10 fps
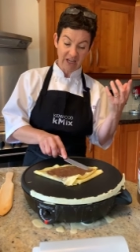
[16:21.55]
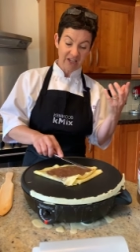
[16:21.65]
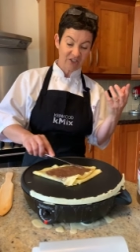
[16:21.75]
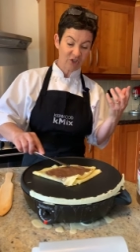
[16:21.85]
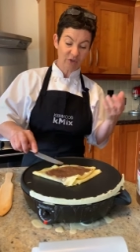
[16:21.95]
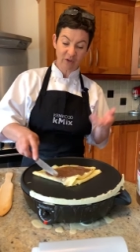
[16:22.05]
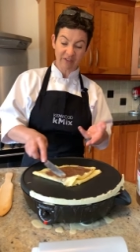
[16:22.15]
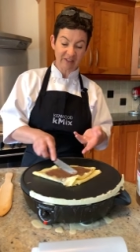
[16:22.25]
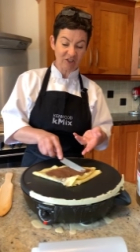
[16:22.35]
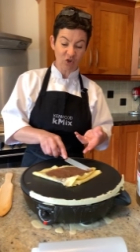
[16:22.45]
So you've got
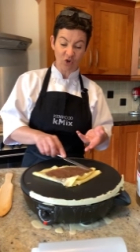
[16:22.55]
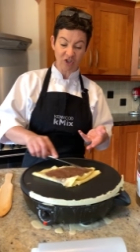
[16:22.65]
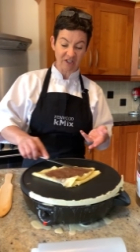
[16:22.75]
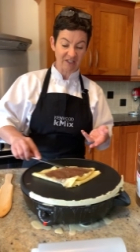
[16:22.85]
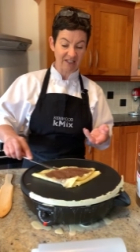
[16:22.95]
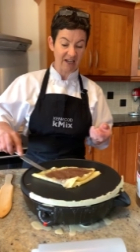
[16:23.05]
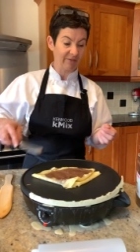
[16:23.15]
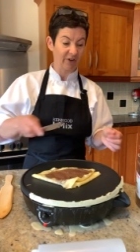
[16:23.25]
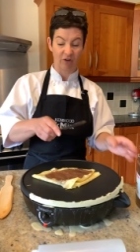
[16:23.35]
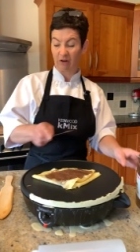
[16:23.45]
this gorgeous
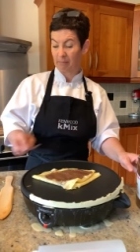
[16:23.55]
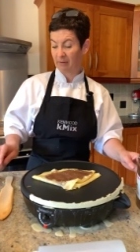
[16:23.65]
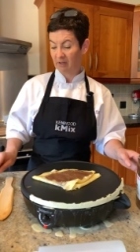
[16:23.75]
savoury crepe.